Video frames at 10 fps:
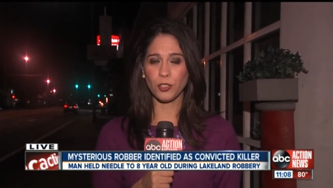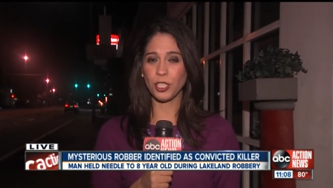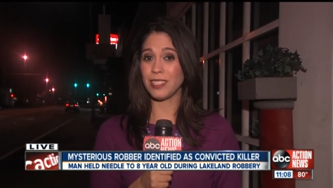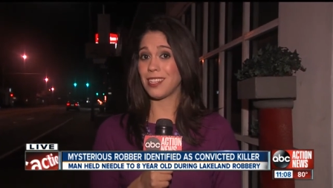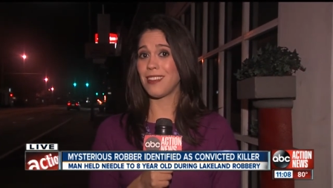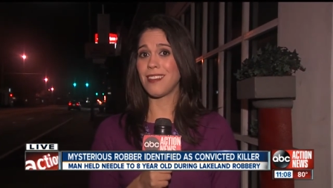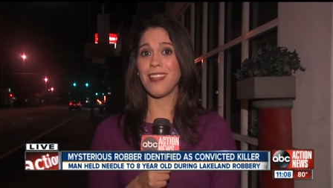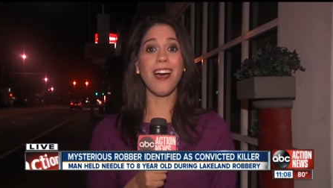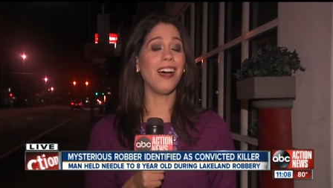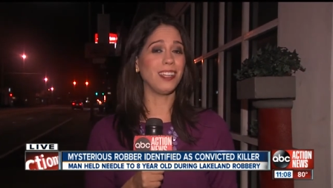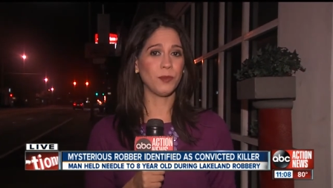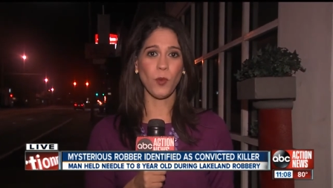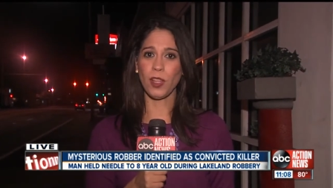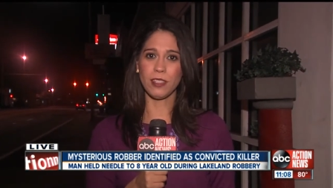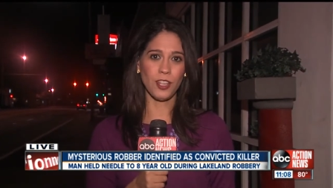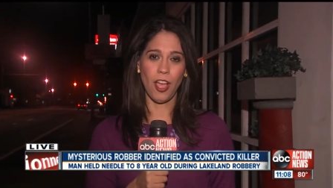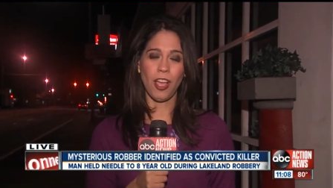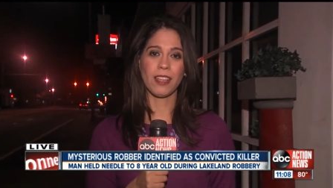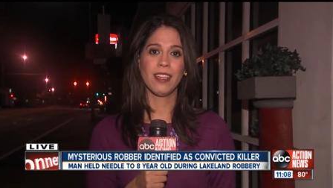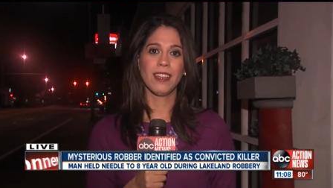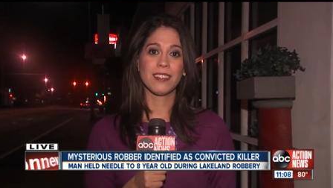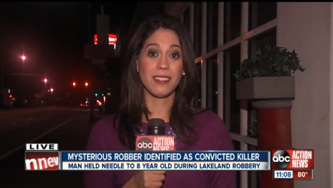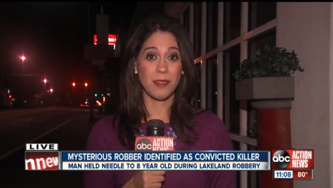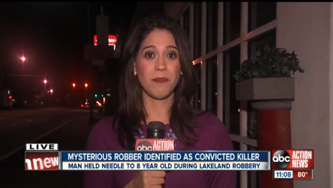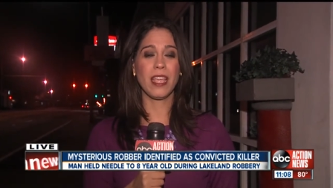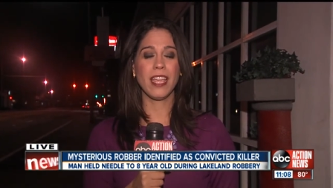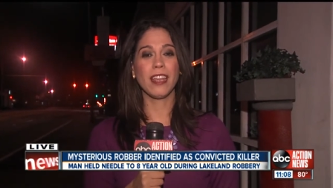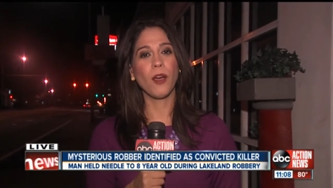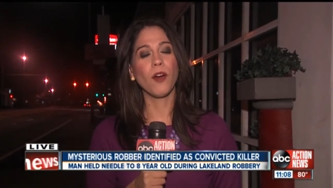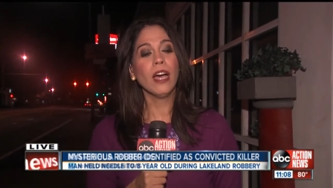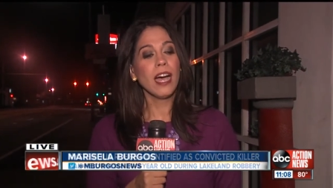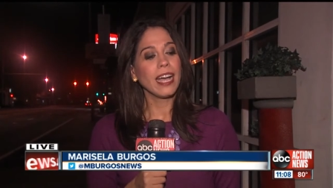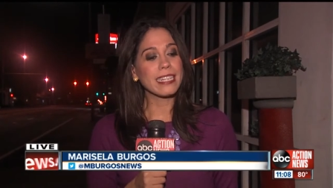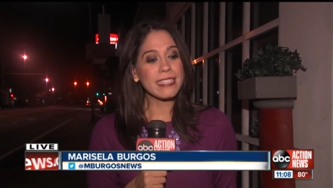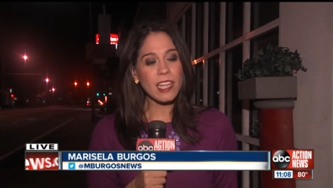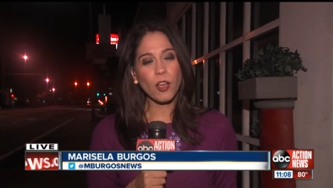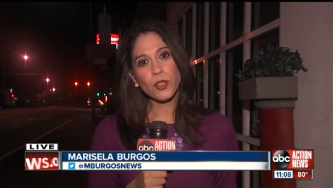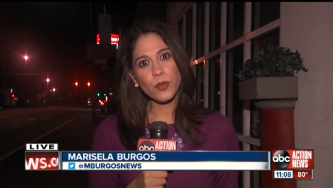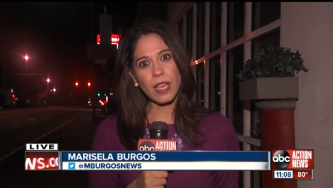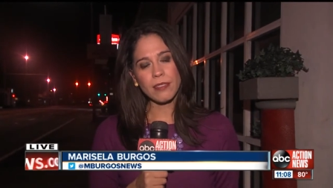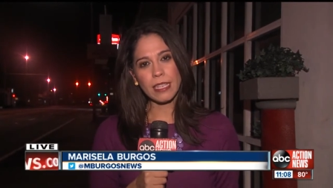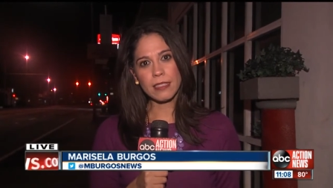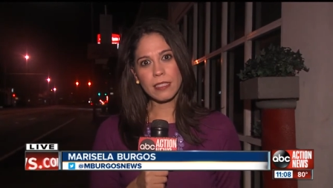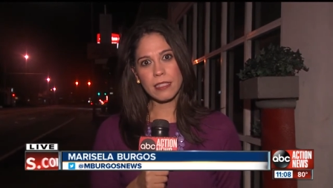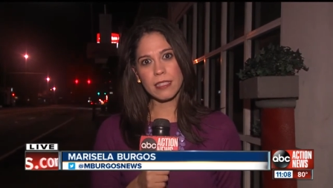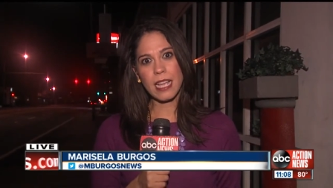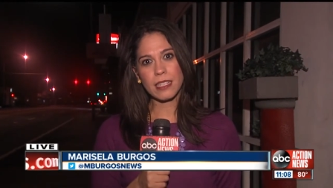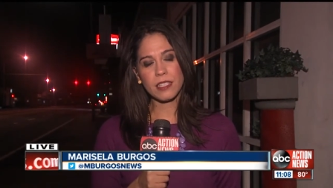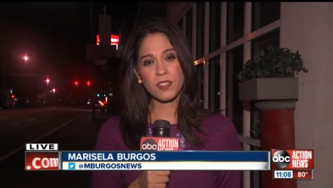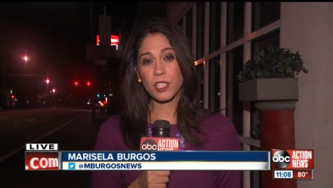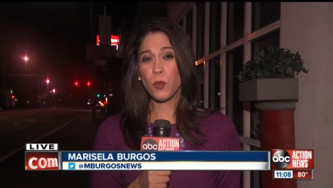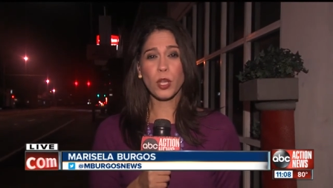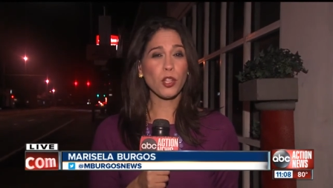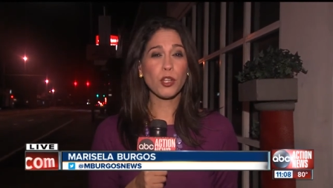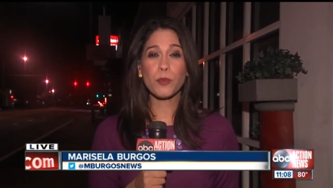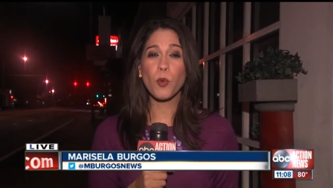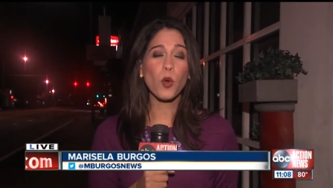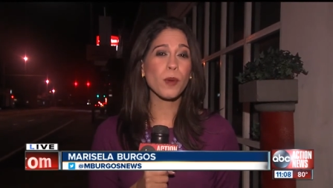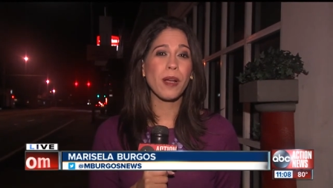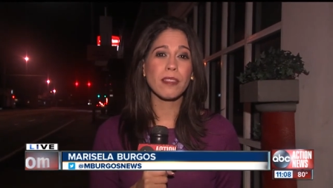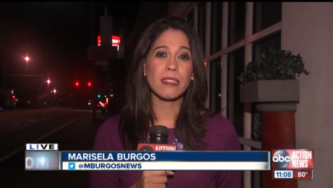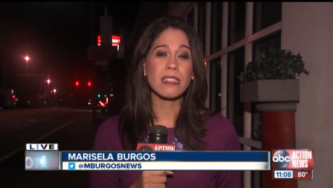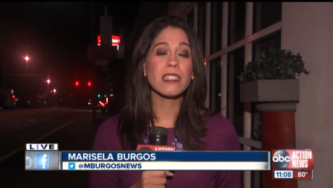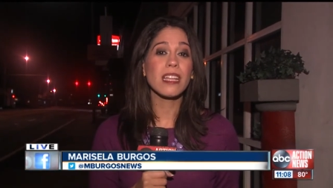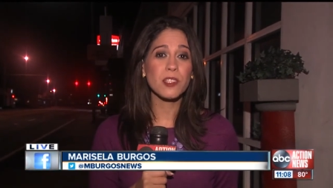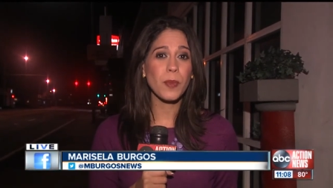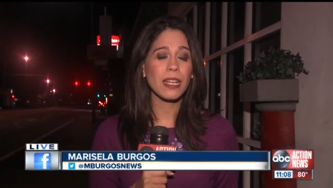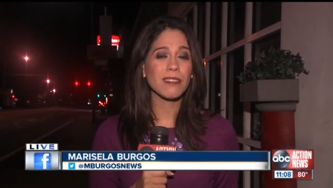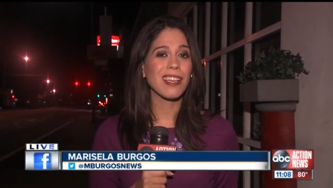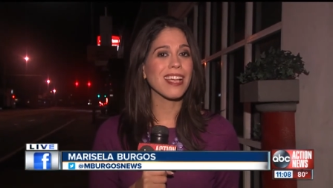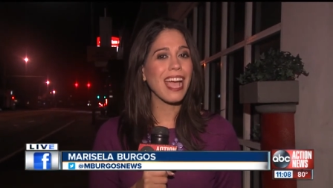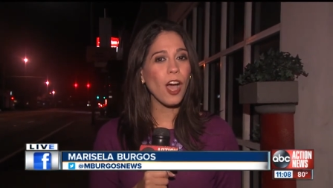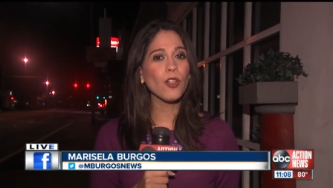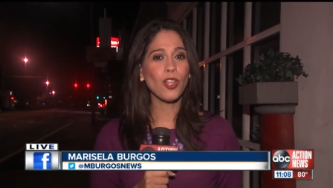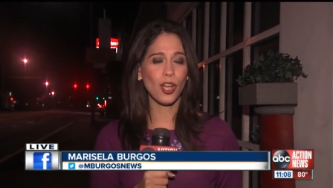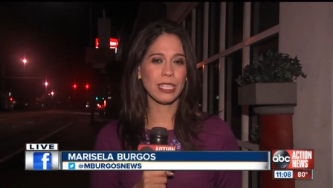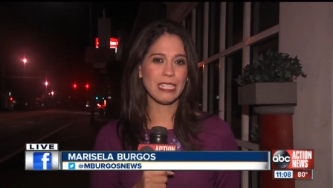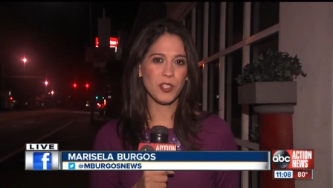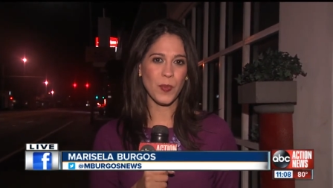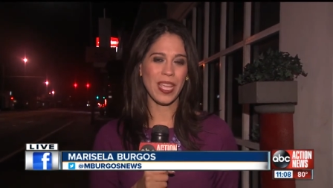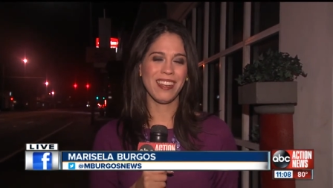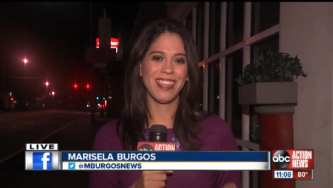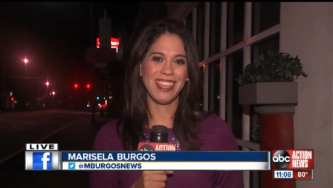She did not want to talk to me. Now, I can tell you that Lakeland detectives still want to learn more about this suspect, like how long he's been